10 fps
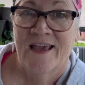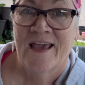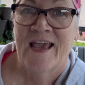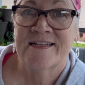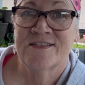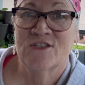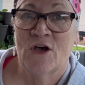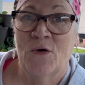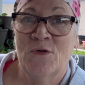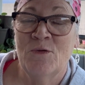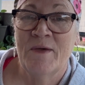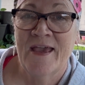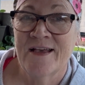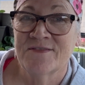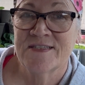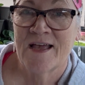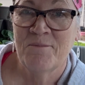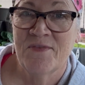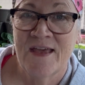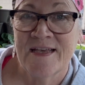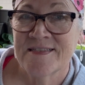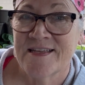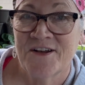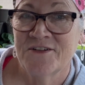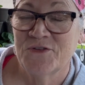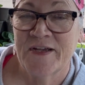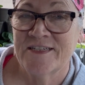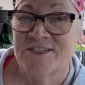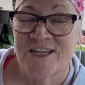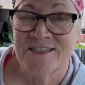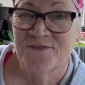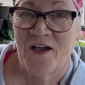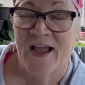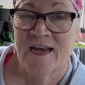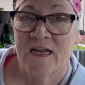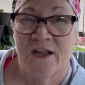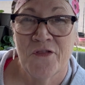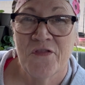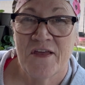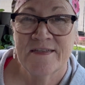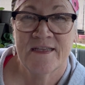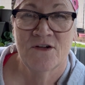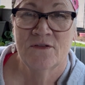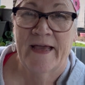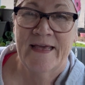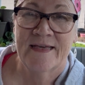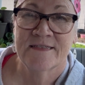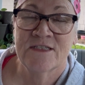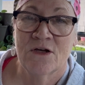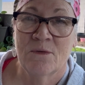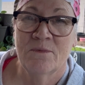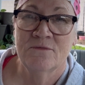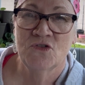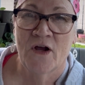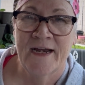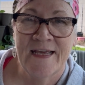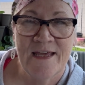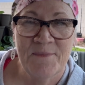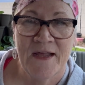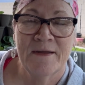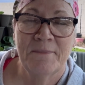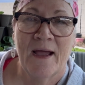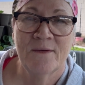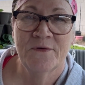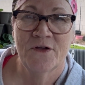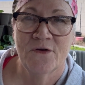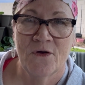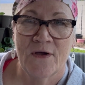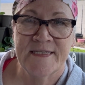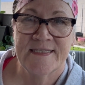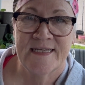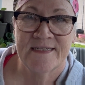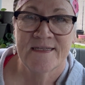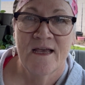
And so you may have some things that are doing just fine and other things that are leggy. And so try to keep that in mind when you're growing seeds.